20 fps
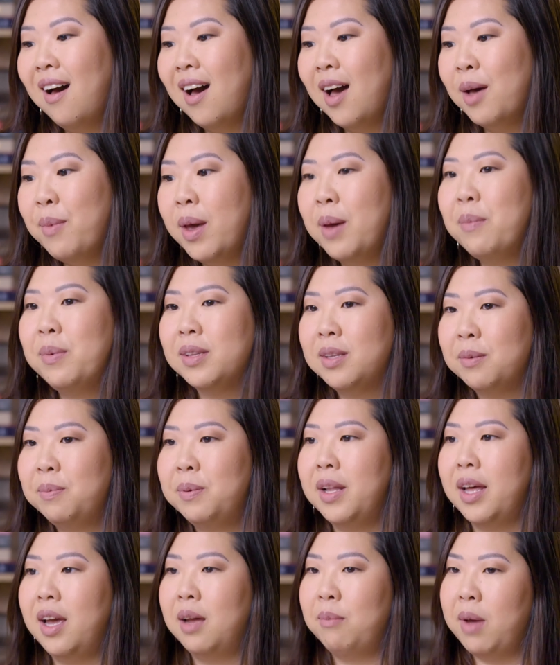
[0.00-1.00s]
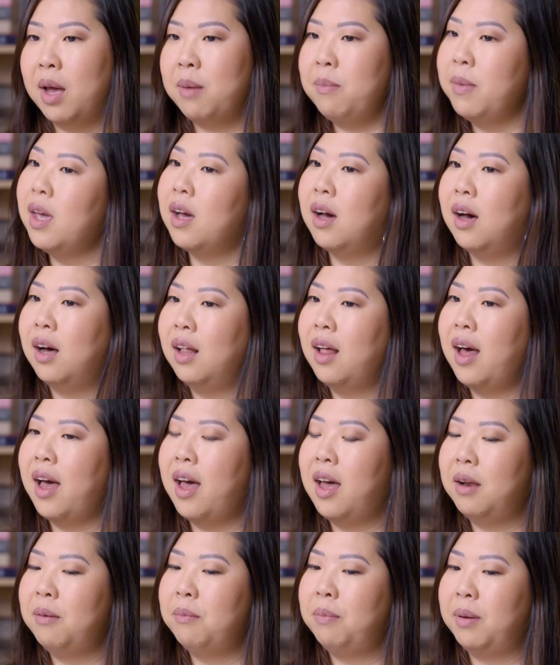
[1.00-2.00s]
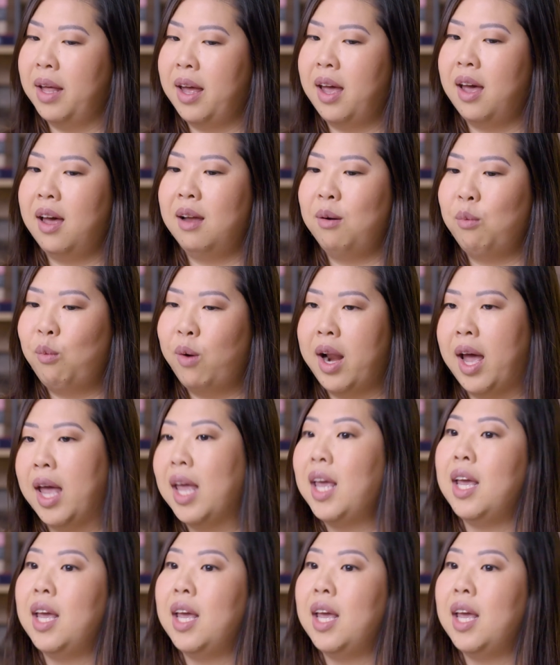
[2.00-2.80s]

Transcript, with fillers: I'm able to plan my meal and plan what I